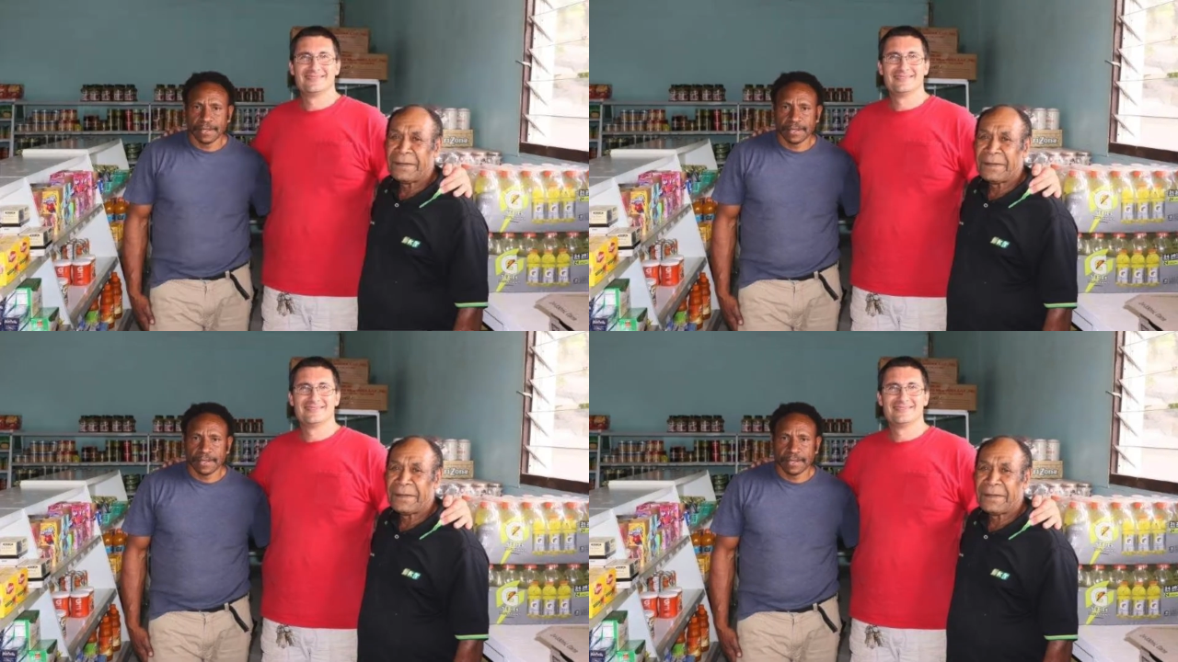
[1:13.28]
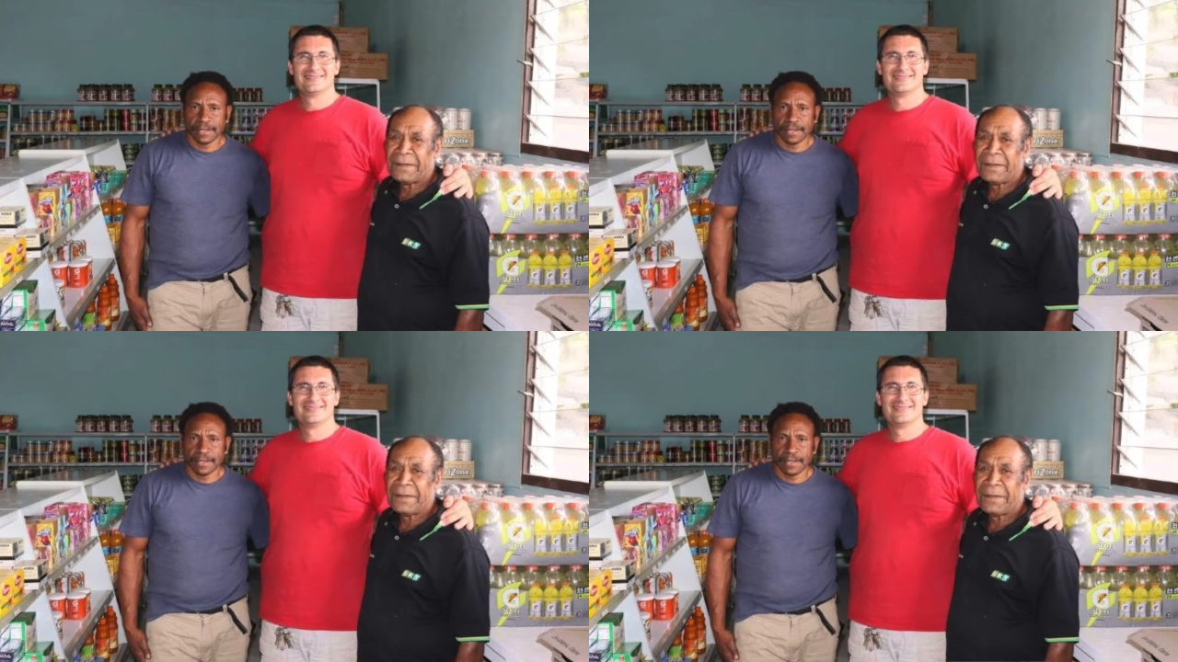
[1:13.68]
Speaker 1: doing
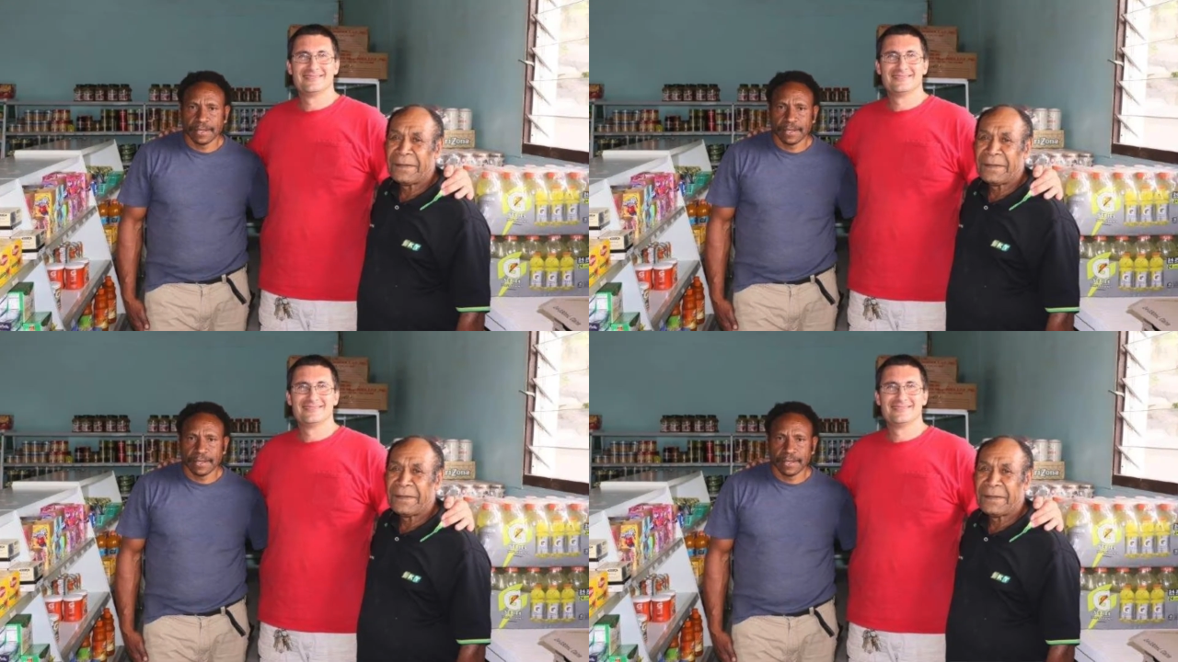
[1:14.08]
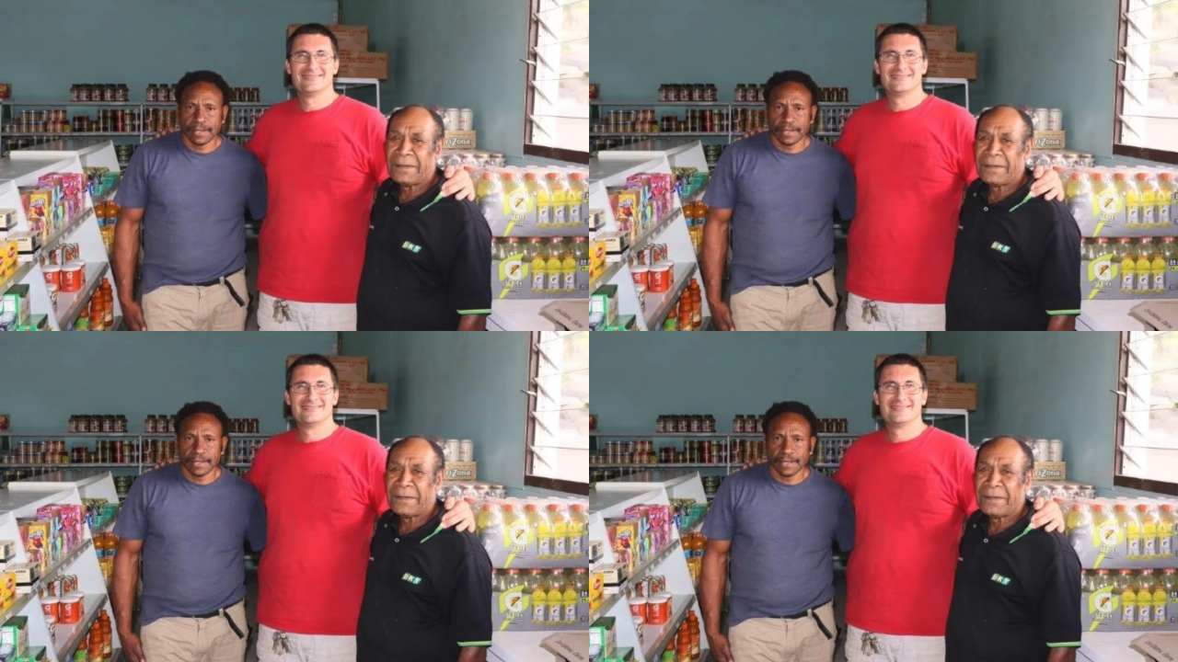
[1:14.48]
across the
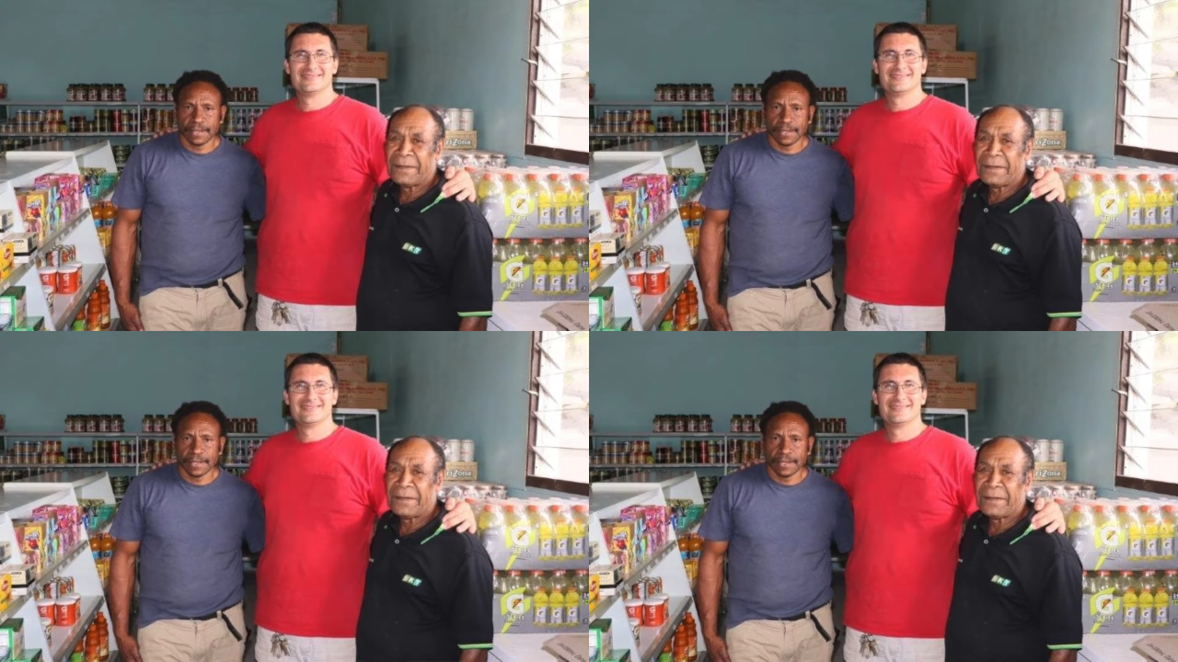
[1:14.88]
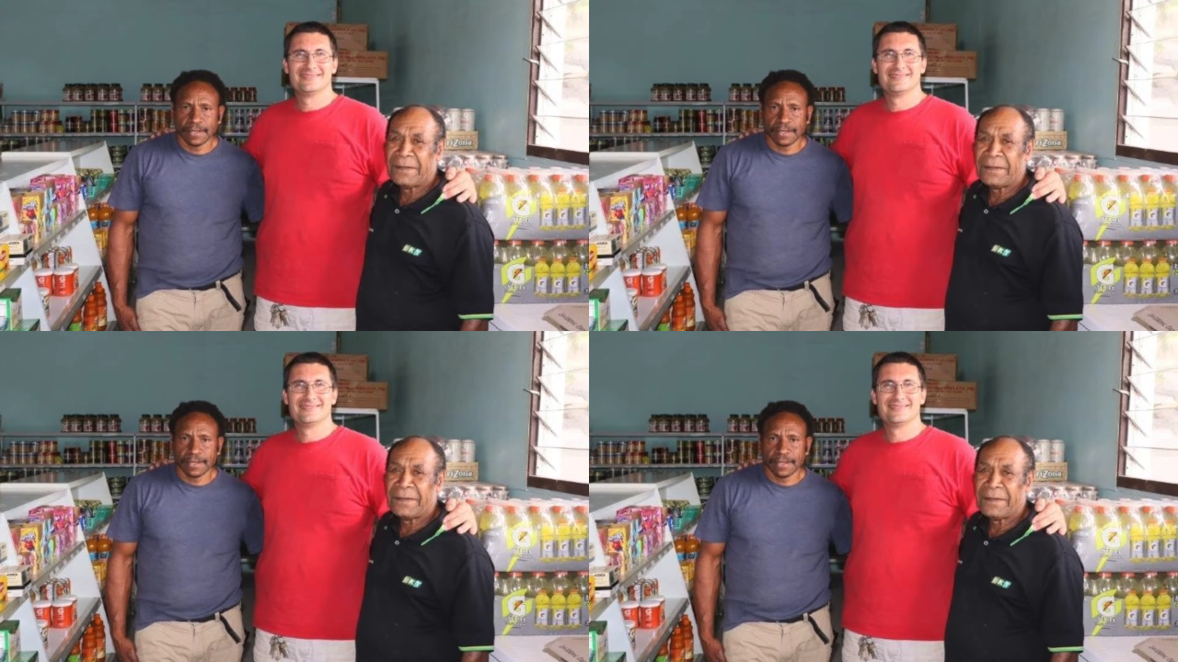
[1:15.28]
world
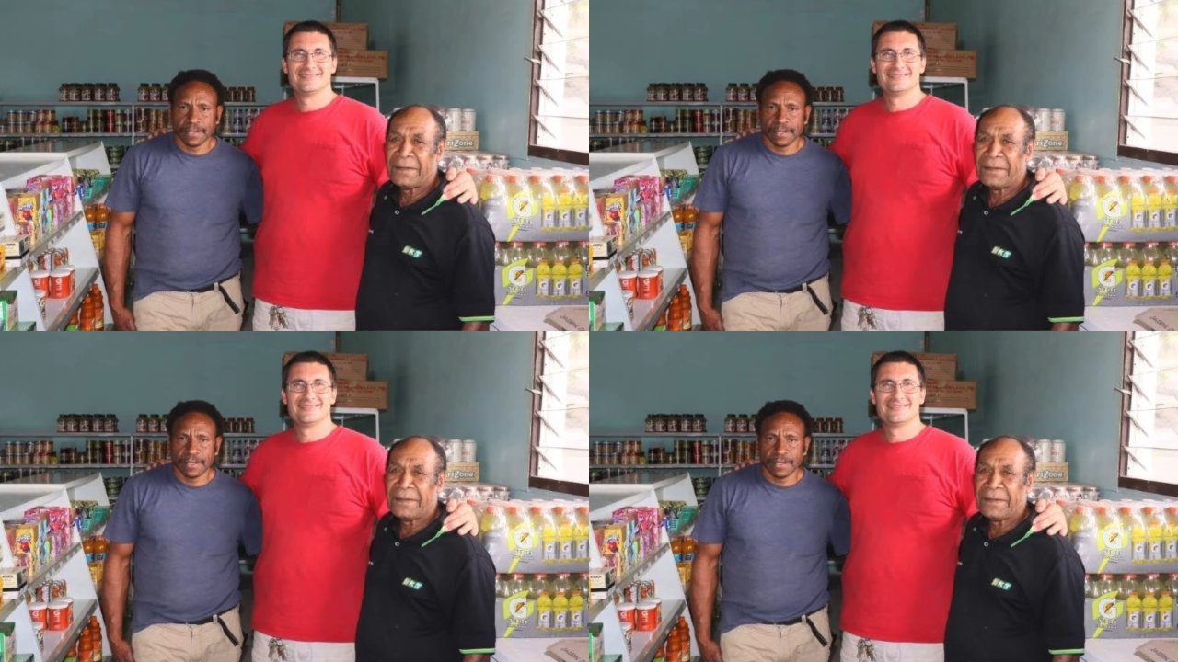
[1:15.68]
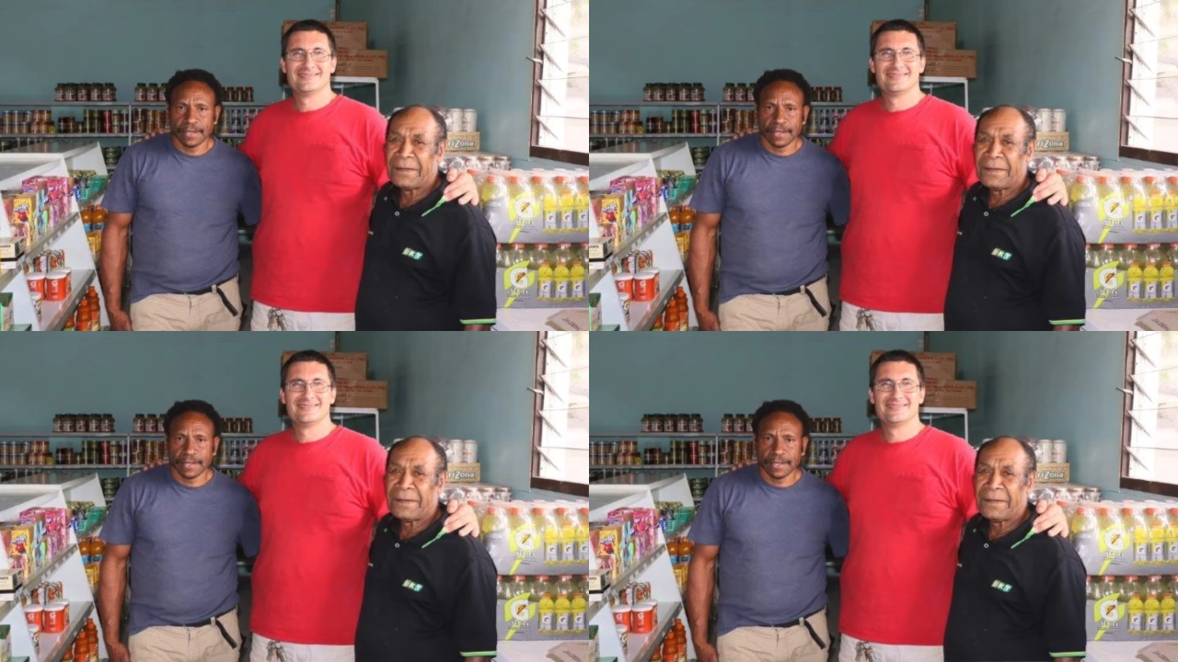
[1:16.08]
and how
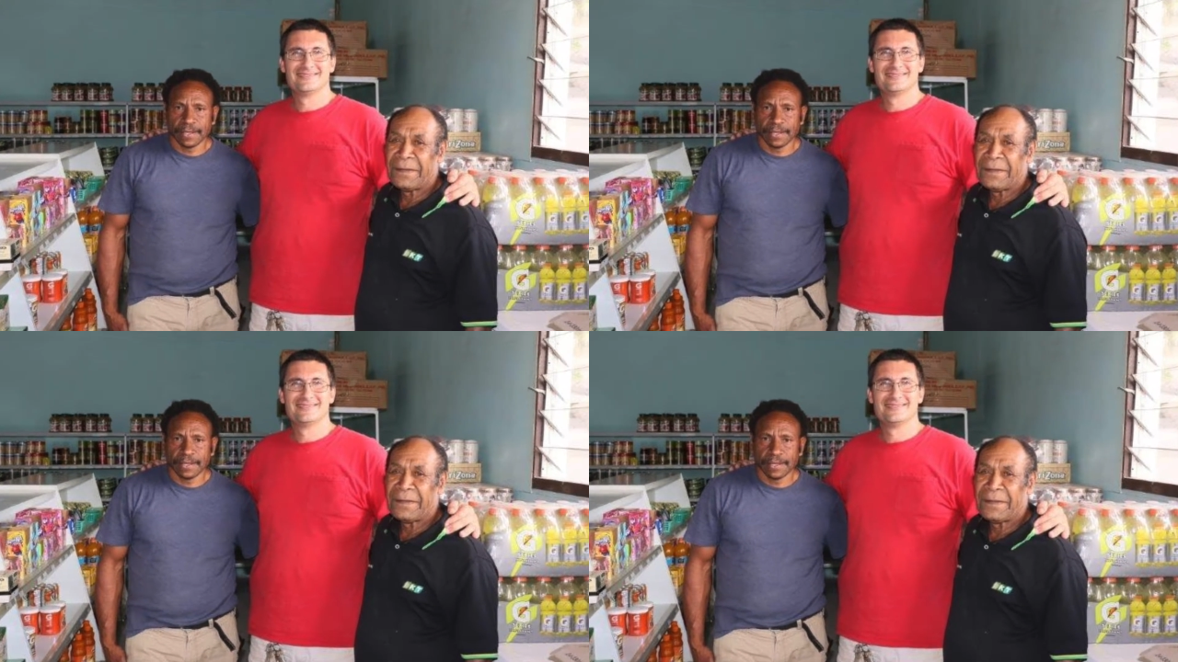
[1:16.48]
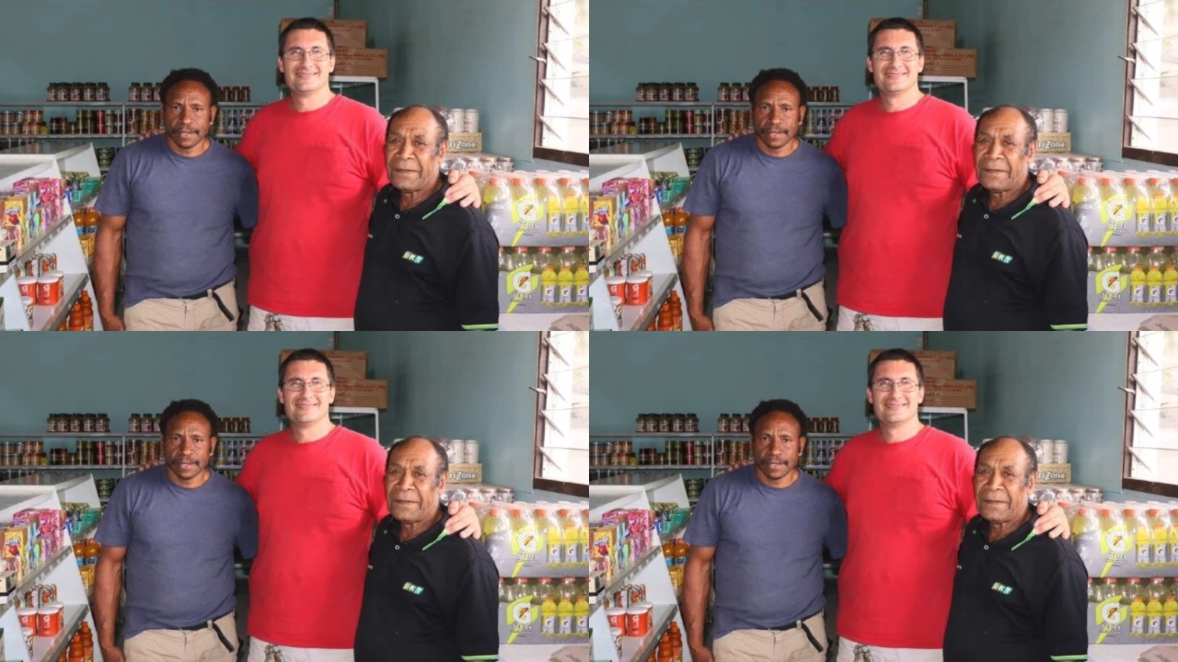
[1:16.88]
it's been such a joy